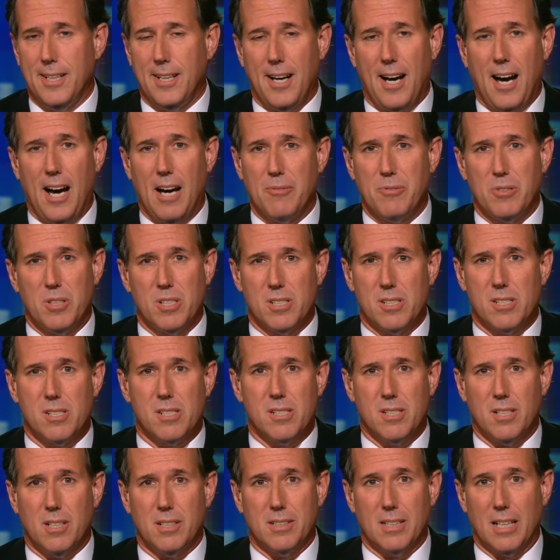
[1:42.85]

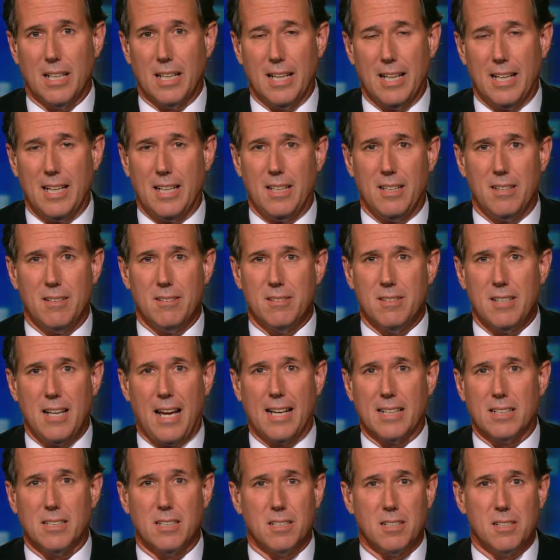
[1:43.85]
obvious uh, delaying
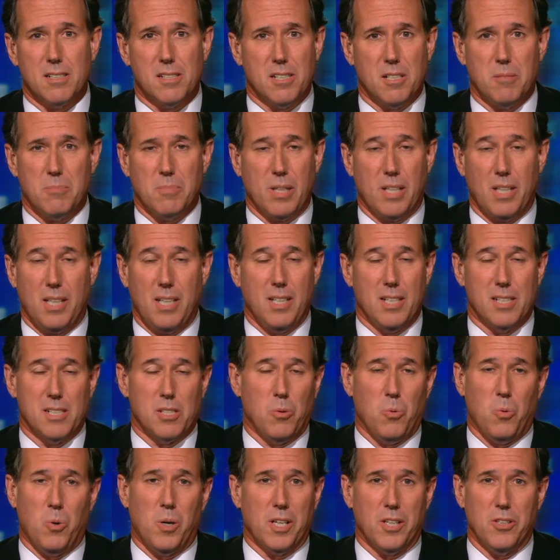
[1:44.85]
tactic to something he
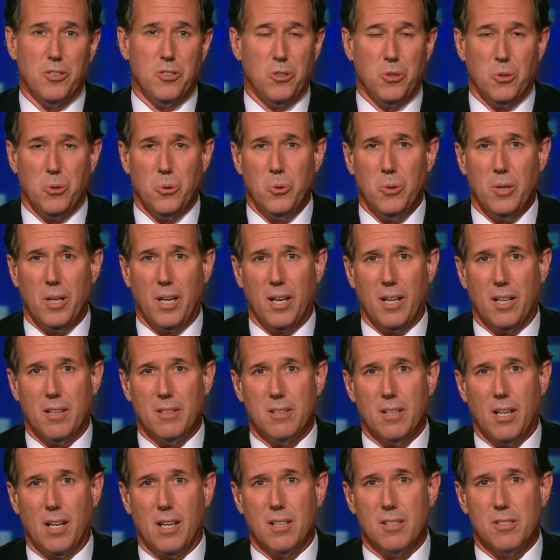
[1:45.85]
doesn't want to do,
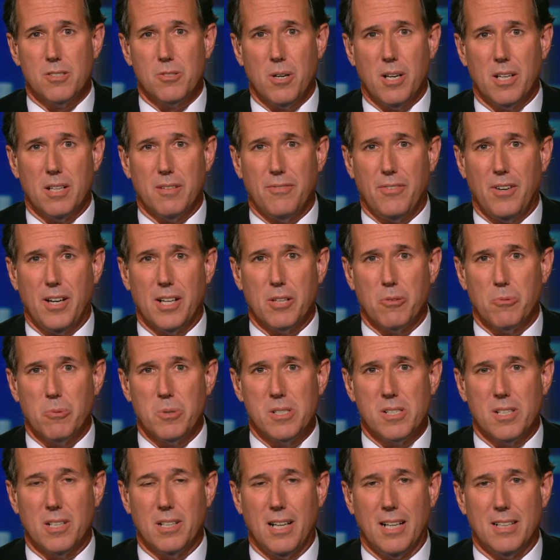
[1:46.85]
and and is trying to find a
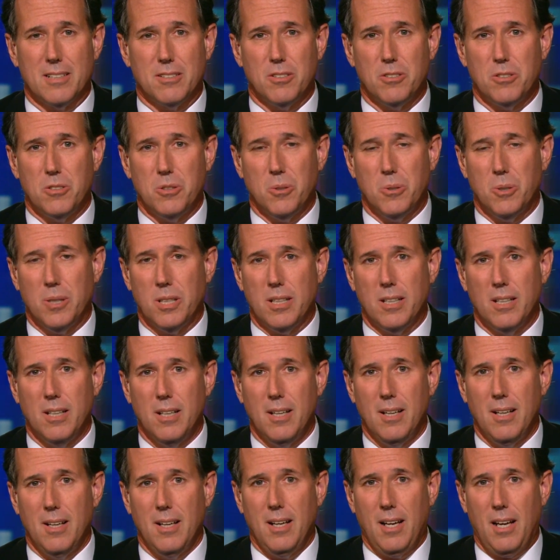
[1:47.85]
reason not to do it,
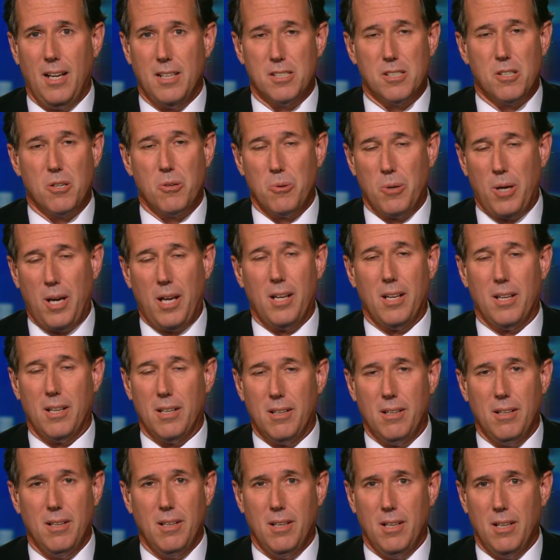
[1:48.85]
has
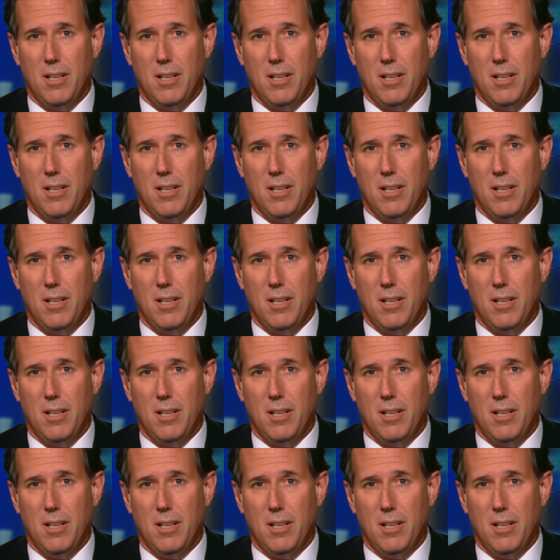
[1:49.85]
created.